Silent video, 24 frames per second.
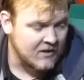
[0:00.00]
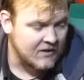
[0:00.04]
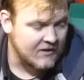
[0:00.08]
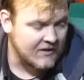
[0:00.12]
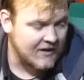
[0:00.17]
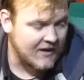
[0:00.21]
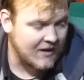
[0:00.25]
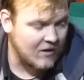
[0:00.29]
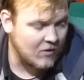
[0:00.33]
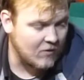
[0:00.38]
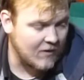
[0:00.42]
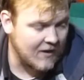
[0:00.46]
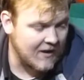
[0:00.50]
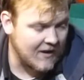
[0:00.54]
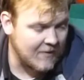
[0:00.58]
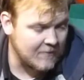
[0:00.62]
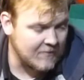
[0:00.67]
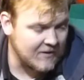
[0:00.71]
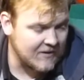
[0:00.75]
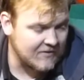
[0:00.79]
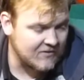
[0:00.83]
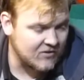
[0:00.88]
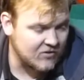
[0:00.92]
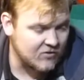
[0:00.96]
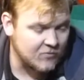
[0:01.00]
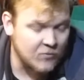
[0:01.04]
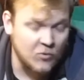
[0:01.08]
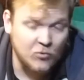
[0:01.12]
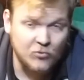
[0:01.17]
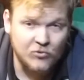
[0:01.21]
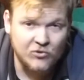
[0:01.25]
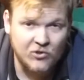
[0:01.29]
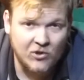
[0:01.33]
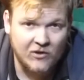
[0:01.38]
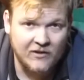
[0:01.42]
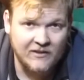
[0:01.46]
Now, it's a small
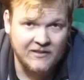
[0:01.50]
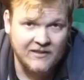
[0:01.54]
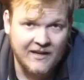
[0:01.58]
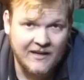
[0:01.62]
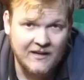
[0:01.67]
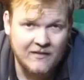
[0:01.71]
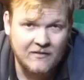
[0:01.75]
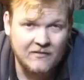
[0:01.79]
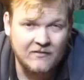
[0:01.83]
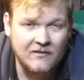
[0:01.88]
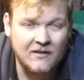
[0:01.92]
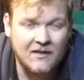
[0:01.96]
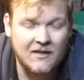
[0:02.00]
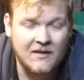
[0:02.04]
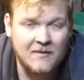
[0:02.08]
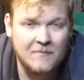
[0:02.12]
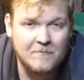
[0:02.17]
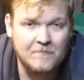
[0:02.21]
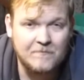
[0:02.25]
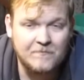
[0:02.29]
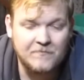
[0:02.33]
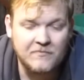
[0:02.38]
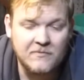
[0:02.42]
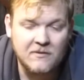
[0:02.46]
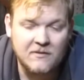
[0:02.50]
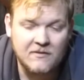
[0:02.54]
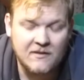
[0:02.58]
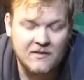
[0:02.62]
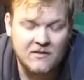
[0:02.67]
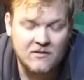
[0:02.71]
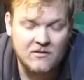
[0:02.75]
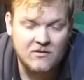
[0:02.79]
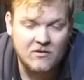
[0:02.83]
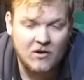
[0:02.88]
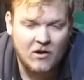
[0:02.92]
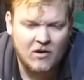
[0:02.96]
side gate
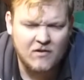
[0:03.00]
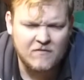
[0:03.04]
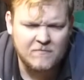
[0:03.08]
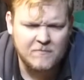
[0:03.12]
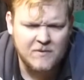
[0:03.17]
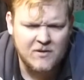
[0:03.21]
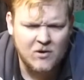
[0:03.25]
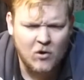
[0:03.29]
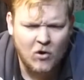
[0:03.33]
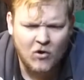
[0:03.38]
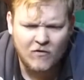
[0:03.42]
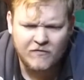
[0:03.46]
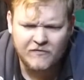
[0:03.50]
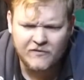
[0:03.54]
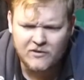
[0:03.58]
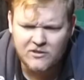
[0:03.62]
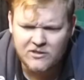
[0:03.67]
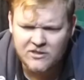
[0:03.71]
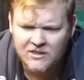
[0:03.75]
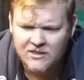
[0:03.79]
that I've been offered.